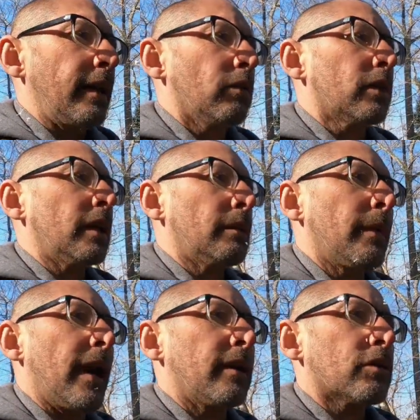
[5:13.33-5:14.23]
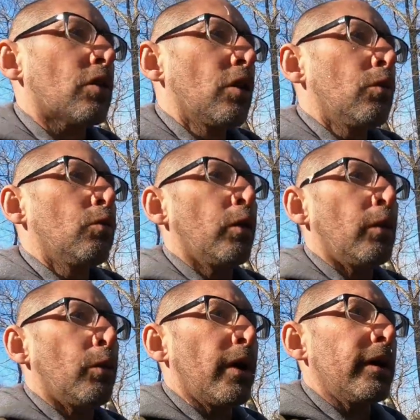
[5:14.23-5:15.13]
I don't think it matters wh
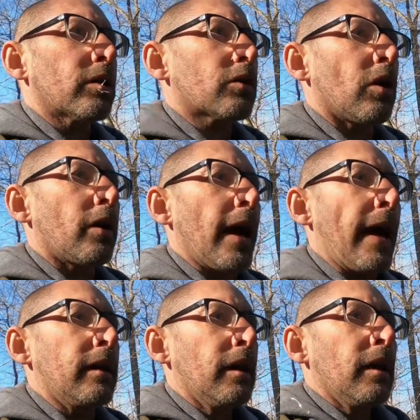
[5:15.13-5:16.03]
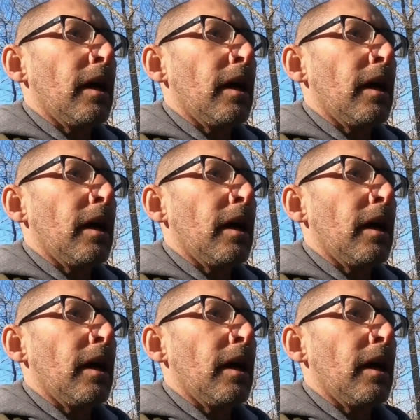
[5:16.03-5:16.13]
where you start at,